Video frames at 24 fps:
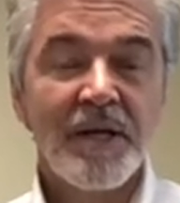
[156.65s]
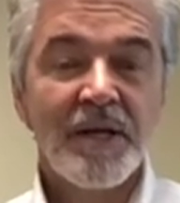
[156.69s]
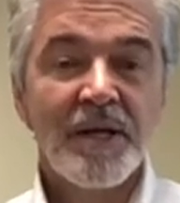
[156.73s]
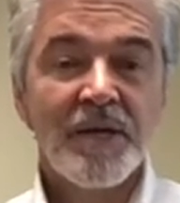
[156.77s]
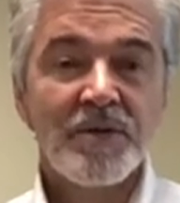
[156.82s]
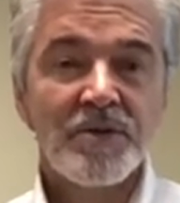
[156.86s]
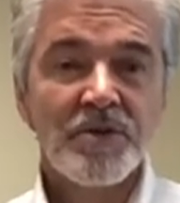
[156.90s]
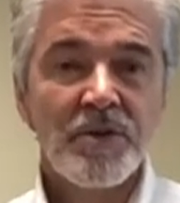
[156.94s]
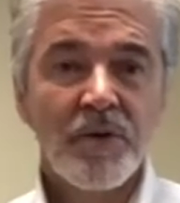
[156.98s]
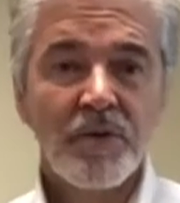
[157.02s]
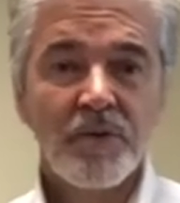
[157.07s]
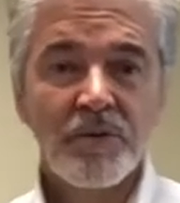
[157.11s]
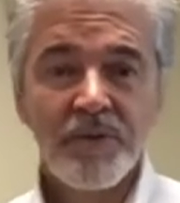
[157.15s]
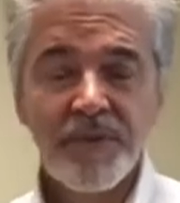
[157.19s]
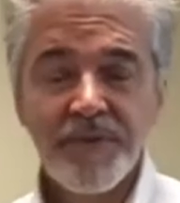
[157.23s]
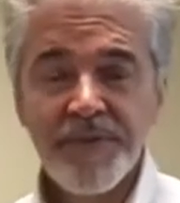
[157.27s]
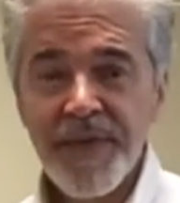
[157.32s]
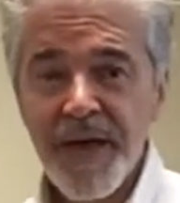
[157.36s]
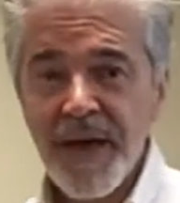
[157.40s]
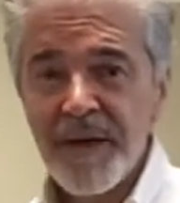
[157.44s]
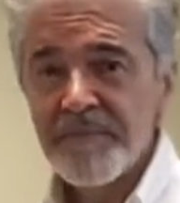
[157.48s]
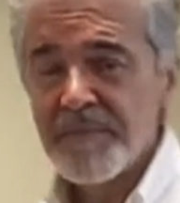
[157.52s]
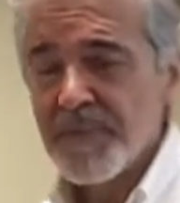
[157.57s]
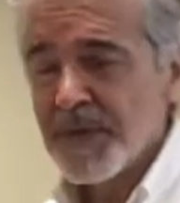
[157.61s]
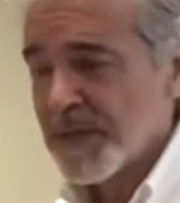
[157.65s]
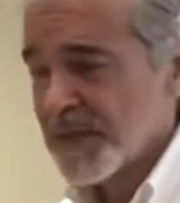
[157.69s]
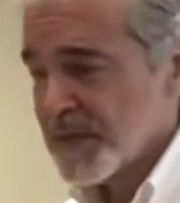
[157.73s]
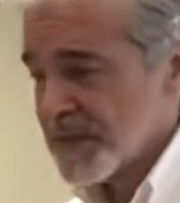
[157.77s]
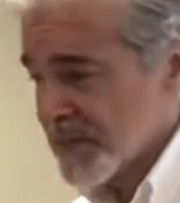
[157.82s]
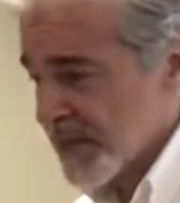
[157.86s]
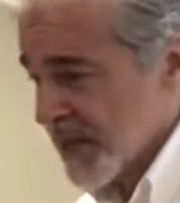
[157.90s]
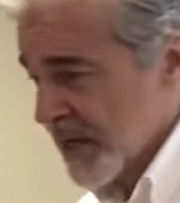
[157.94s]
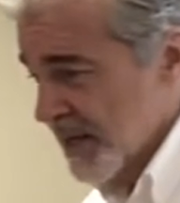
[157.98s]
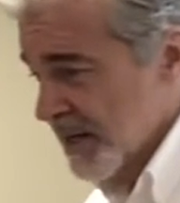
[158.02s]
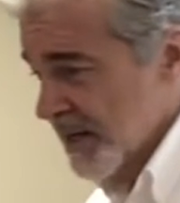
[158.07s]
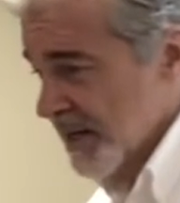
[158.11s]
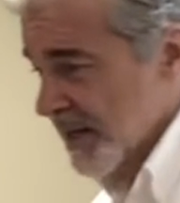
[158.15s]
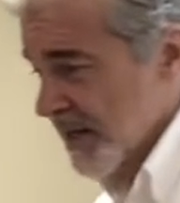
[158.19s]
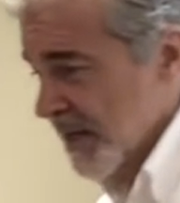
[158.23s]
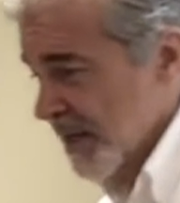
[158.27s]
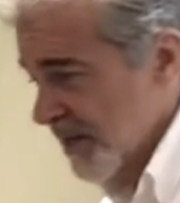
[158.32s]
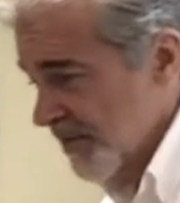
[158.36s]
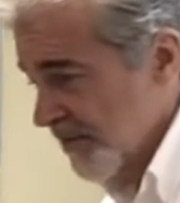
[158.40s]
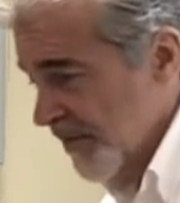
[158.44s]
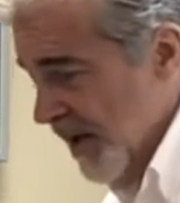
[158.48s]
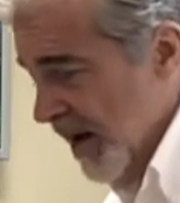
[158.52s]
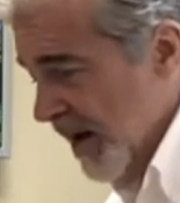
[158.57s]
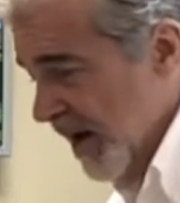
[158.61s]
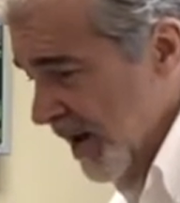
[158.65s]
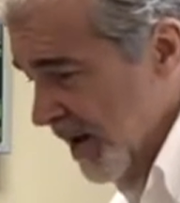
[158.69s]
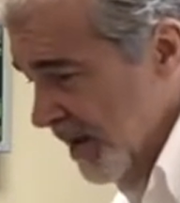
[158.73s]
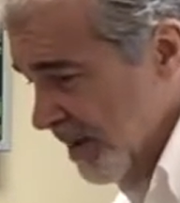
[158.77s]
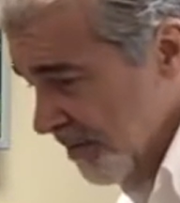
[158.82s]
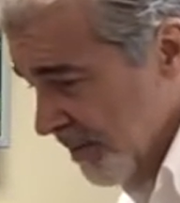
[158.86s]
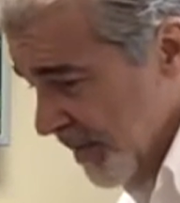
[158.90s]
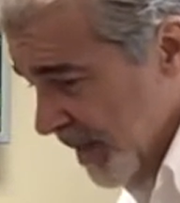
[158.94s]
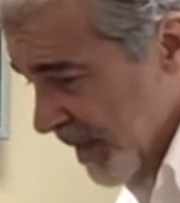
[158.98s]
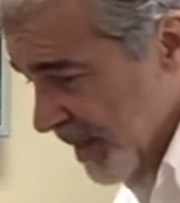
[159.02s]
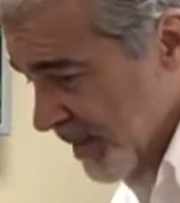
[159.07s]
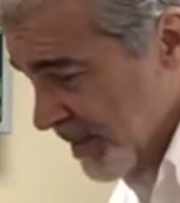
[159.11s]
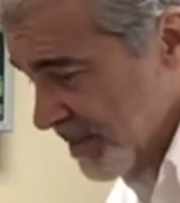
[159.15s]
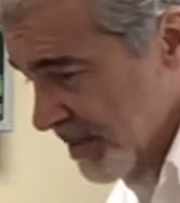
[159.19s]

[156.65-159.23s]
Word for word: So that means that if I am like